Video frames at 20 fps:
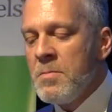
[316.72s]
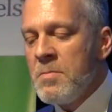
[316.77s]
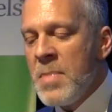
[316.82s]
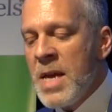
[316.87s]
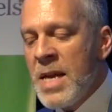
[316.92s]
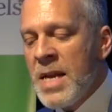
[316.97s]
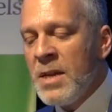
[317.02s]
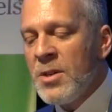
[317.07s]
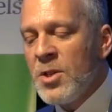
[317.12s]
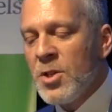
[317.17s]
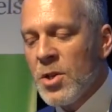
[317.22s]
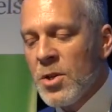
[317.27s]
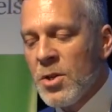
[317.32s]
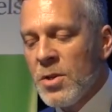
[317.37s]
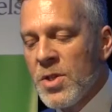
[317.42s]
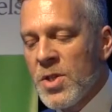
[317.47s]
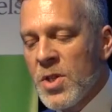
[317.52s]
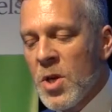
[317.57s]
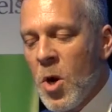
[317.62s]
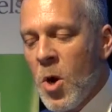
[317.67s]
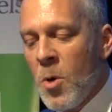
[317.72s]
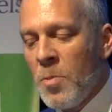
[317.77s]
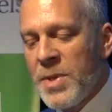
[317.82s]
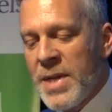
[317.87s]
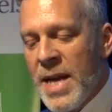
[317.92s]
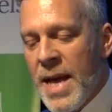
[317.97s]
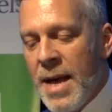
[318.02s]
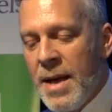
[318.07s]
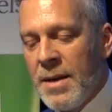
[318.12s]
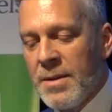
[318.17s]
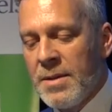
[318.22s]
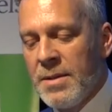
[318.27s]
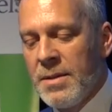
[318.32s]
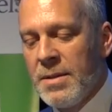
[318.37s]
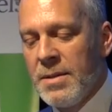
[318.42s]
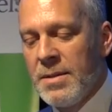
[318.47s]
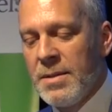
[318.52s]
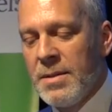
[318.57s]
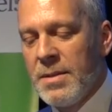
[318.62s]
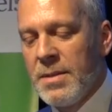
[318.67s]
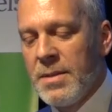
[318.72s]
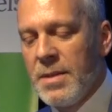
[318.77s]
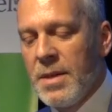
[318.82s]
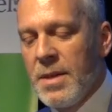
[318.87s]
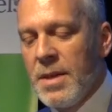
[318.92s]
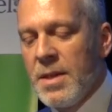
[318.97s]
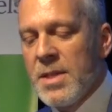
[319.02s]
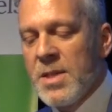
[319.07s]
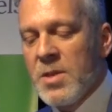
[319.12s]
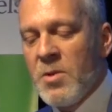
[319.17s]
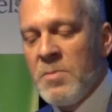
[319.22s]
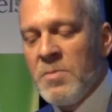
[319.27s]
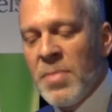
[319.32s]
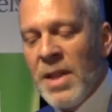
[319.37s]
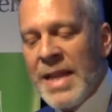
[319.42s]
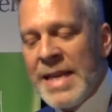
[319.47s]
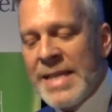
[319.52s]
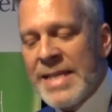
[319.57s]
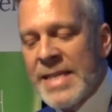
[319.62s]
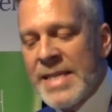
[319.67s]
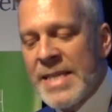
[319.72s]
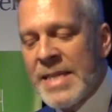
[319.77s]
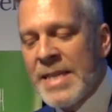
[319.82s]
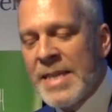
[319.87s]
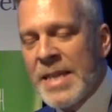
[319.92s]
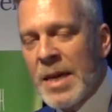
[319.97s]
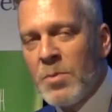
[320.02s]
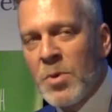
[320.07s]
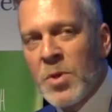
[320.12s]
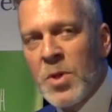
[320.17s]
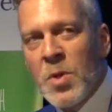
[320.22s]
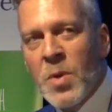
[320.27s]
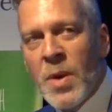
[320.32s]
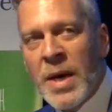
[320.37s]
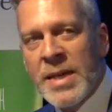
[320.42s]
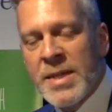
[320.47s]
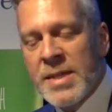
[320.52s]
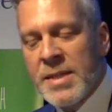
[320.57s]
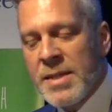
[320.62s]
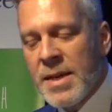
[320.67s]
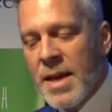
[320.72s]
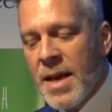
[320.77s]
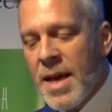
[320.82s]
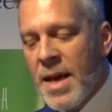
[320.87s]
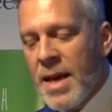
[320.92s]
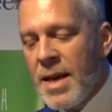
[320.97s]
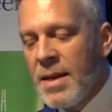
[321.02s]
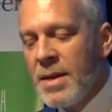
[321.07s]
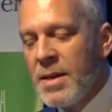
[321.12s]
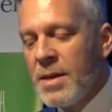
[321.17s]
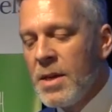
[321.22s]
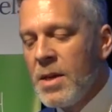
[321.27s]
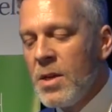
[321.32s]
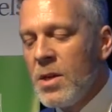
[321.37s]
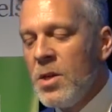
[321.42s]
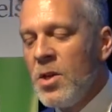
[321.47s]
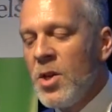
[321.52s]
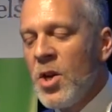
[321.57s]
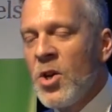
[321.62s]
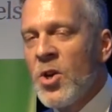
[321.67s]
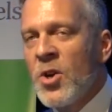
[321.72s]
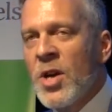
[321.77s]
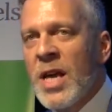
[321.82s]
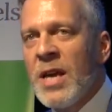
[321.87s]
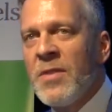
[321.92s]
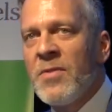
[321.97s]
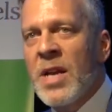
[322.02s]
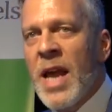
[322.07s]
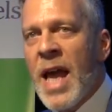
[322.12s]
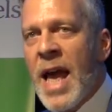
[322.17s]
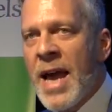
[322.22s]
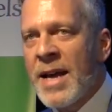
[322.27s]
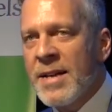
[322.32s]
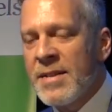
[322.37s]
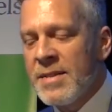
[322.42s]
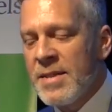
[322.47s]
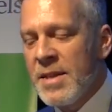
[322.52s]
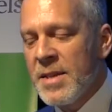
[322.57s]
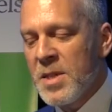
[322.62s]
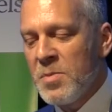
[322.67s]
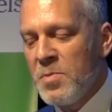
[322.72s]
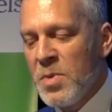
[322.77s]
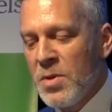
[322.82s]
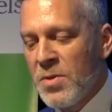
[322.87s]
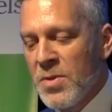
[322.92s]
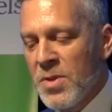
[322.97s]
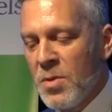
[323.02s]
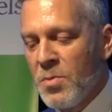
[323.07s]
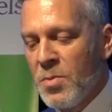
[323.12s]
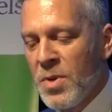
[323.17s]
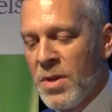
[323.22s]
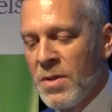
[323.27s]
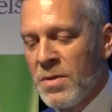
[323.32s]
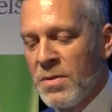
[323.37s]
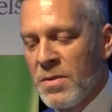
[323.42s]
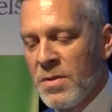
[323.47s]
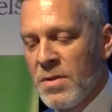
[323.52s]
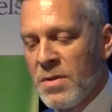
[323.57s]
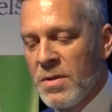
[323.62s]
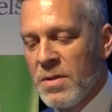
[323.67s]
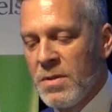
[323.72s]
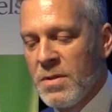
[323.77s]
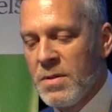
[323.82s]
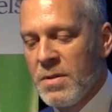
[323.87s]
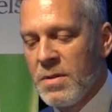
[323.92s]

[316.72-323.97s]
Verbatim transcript: many chose to opt out. So in places in WA today, you cannot even access Meals on Wheels.